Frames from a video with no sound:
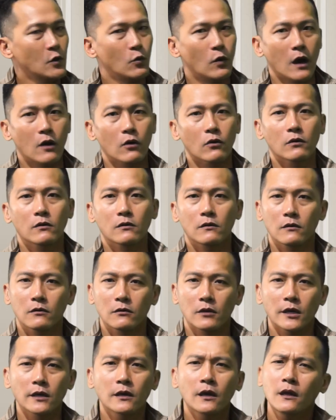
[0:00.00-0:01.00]
Wow,
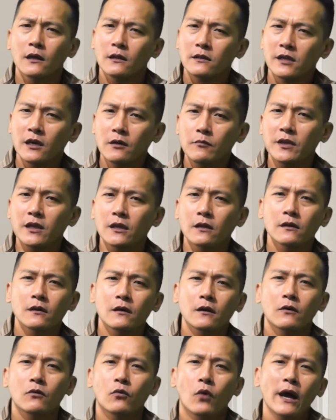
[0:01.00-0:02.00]
okay. Tell me,
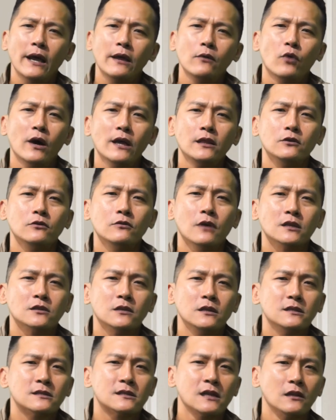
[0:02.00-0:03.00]
why do you
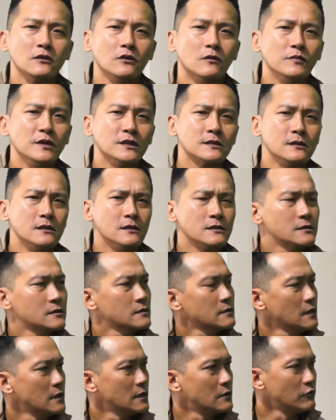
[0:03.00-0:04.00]
actually start your business,
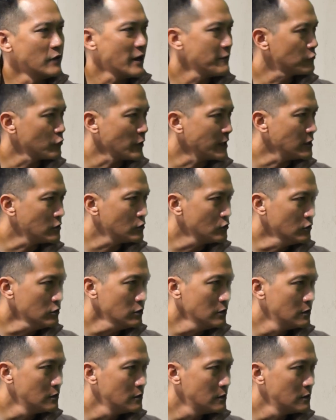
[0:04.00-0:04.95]
Rev 22?